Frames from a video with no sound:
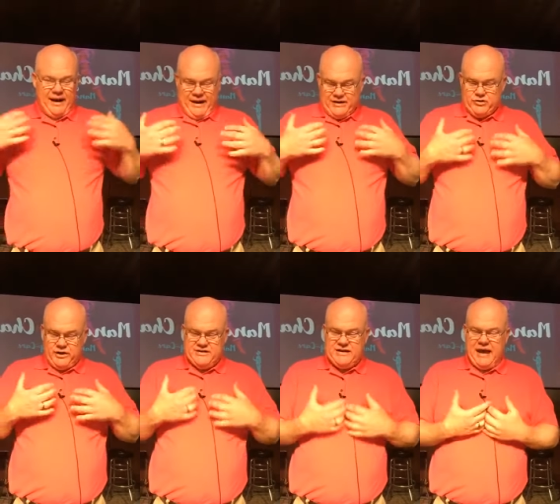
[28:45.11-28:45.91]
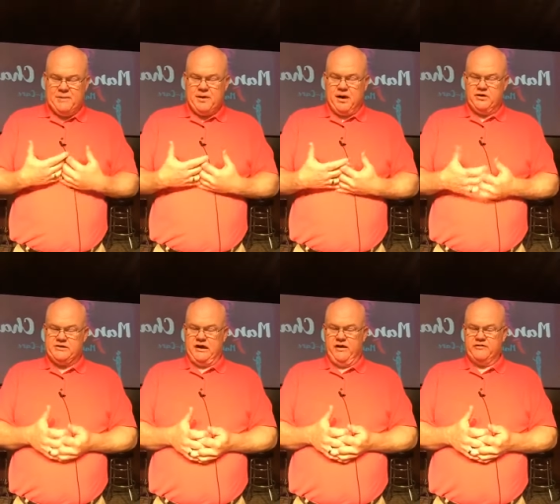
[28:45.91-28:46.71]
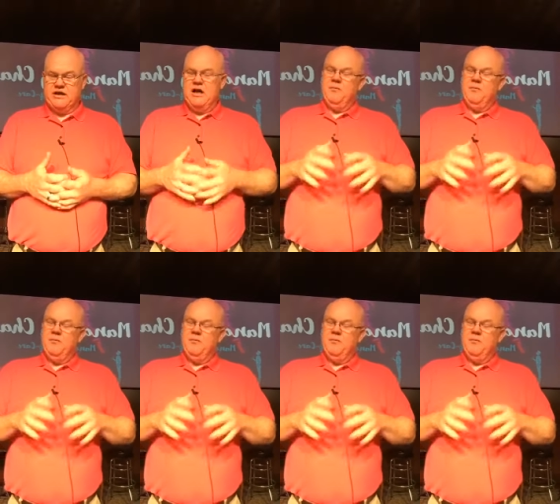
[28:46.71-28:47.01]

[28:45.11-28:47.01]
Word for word: and to examine ourselves,